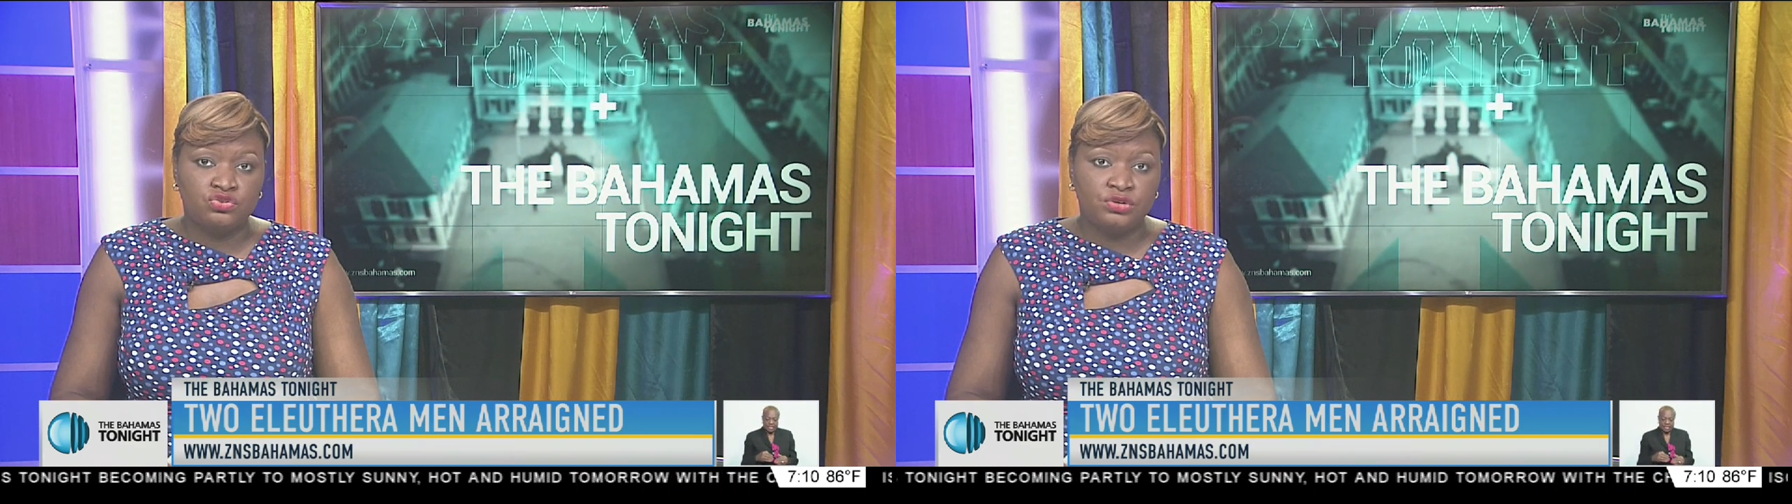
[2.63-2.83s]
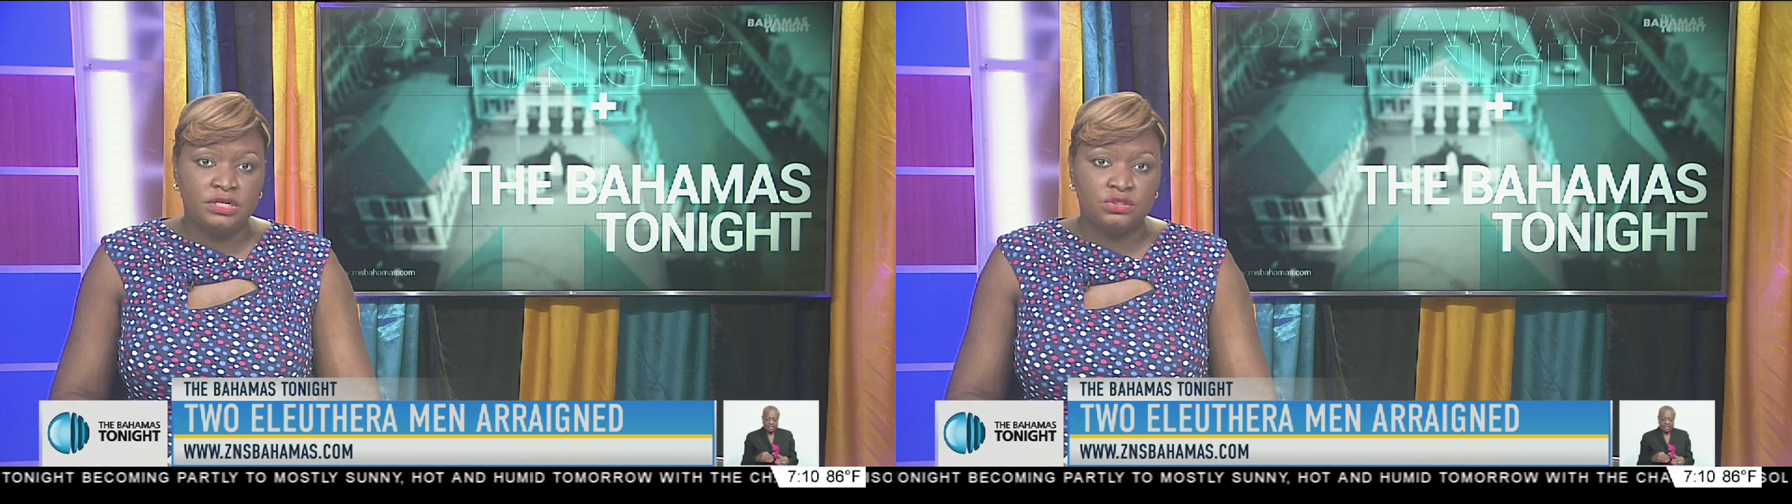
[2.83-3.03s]

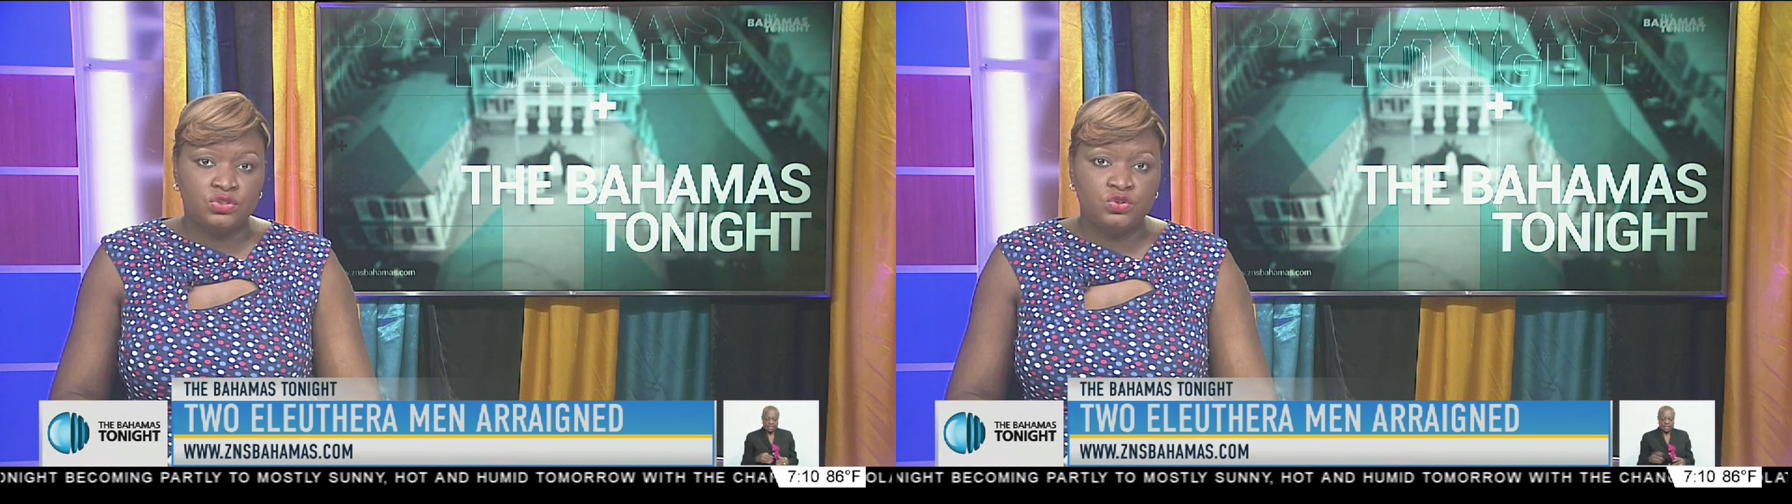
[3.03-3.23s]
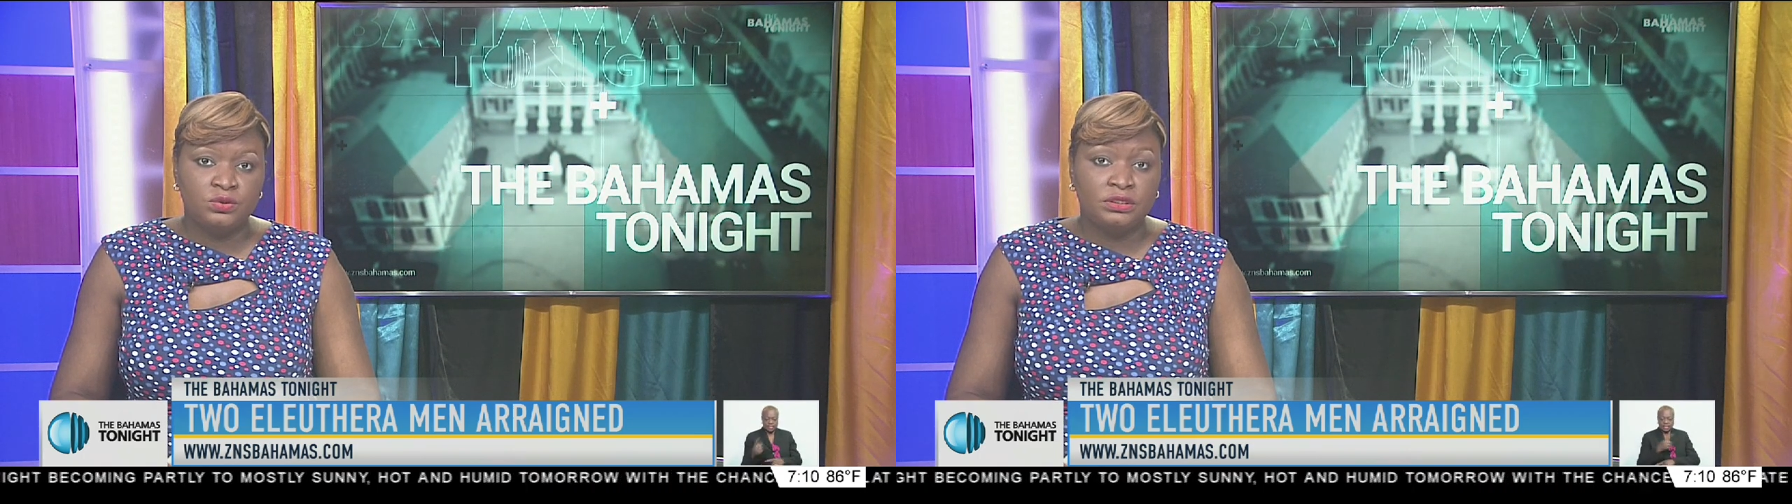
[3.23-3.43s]
Street
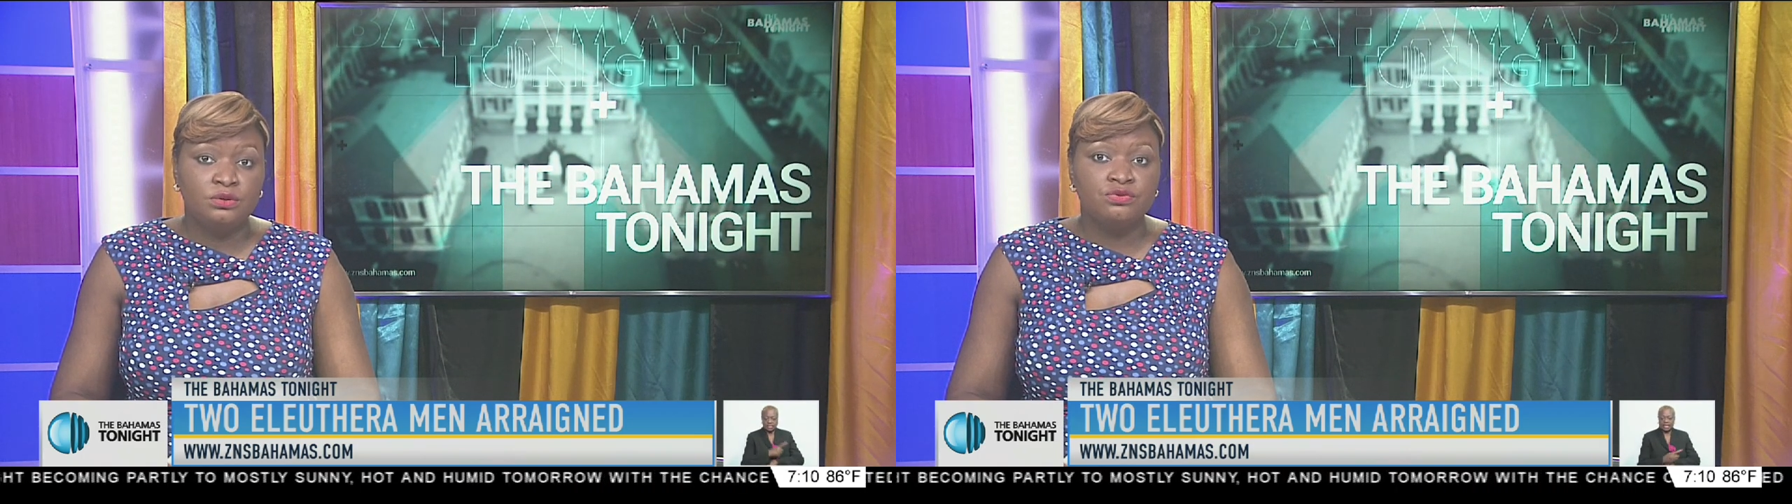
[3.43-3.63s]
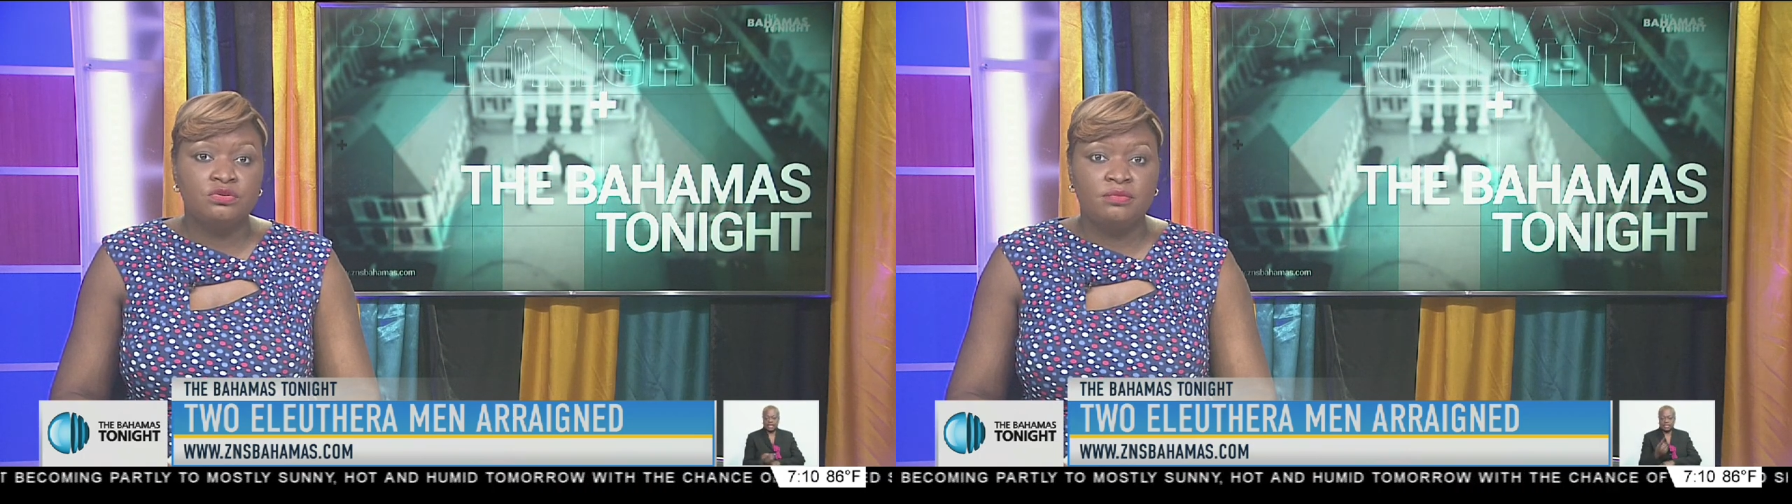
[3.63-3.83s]
as two
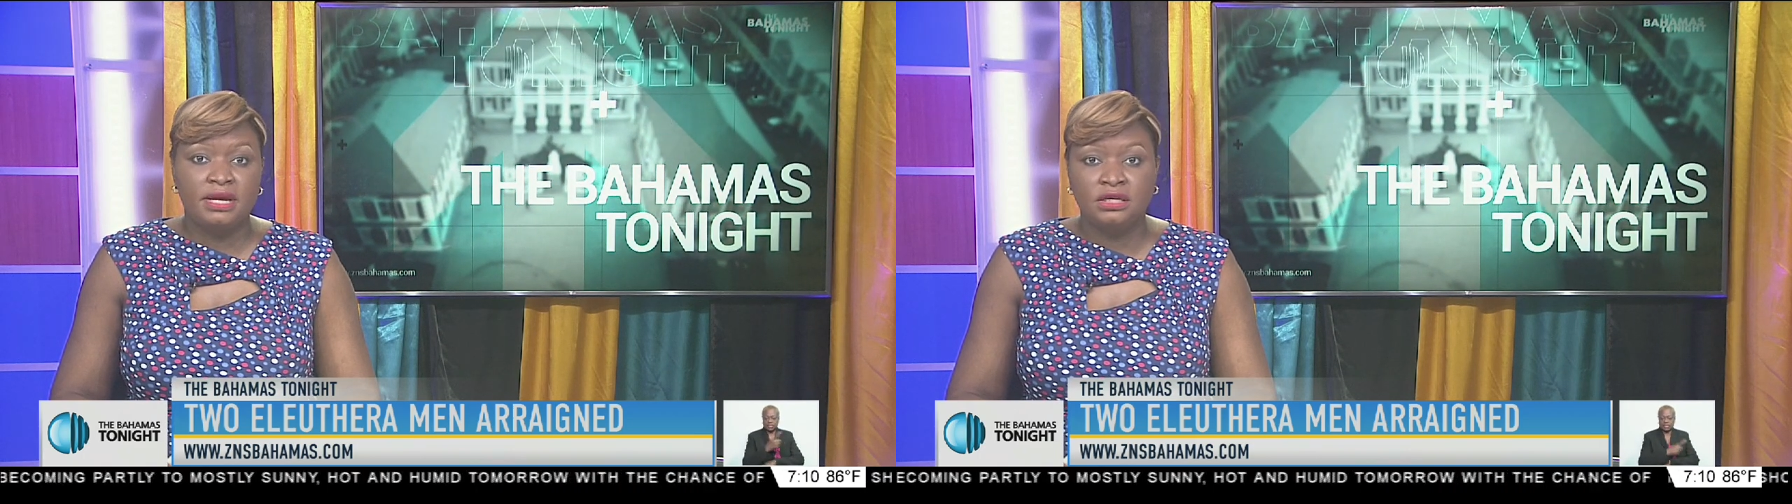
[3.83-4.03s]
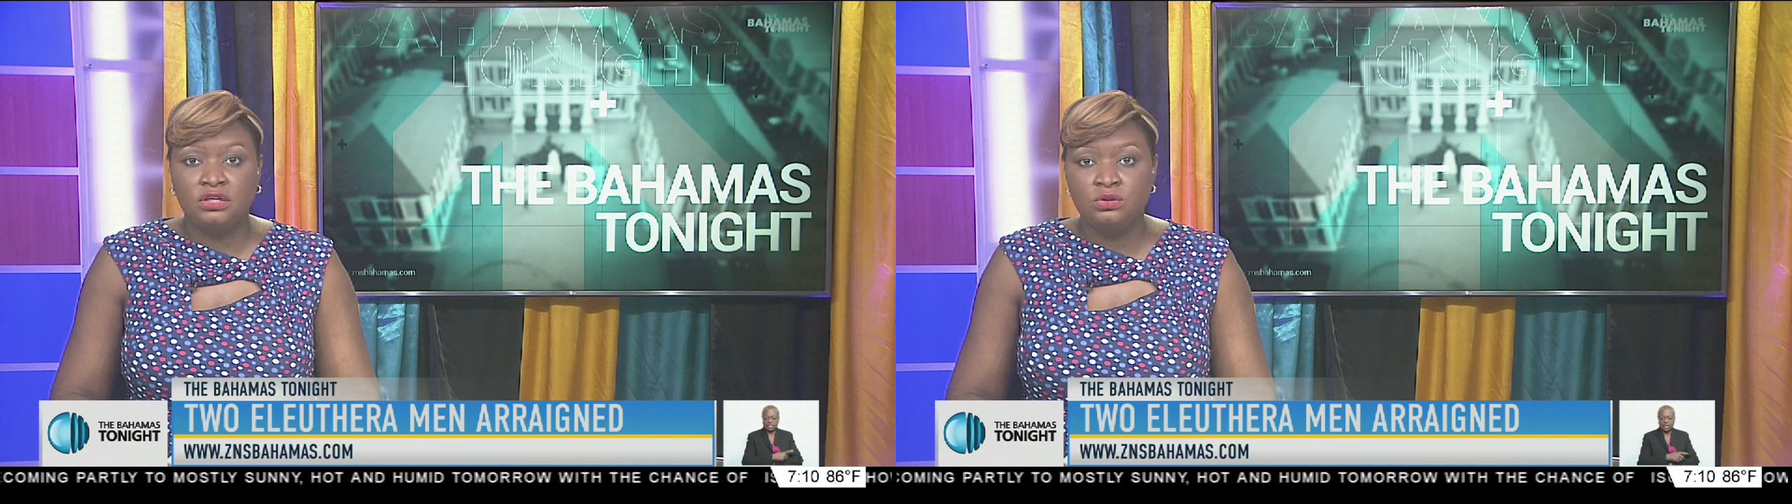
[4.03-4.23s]
Eleuthera
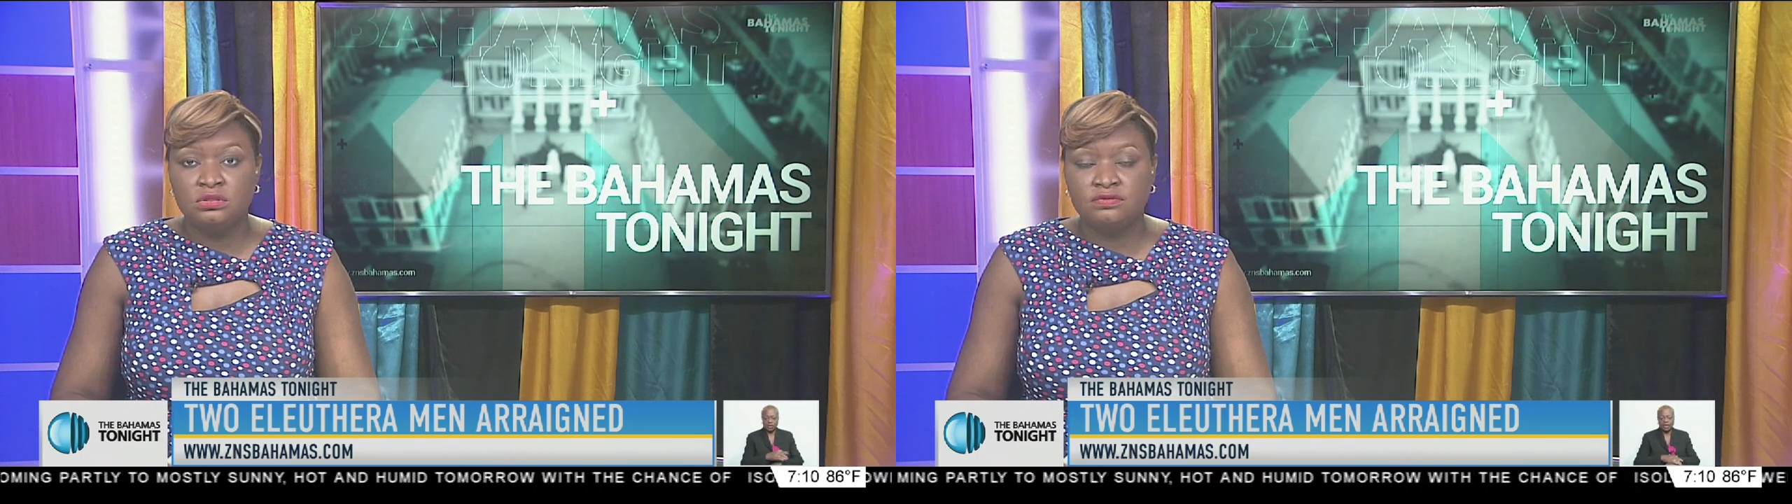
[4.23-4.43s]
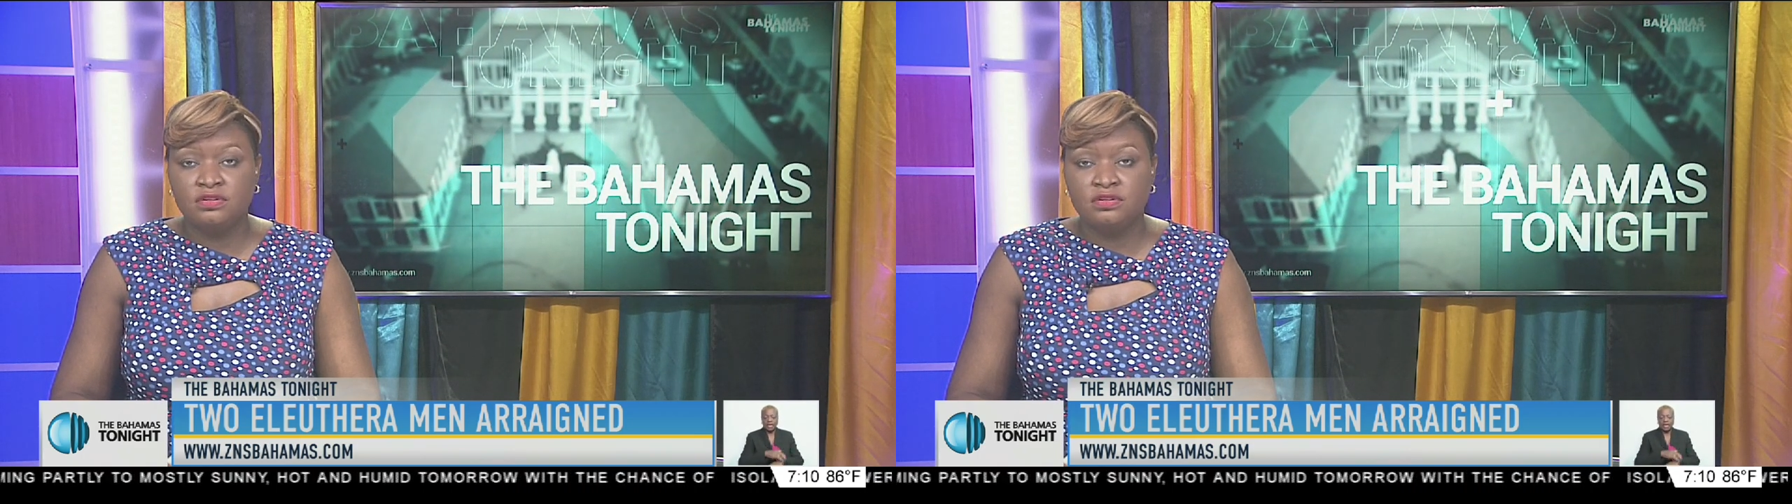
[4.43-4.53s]
men accused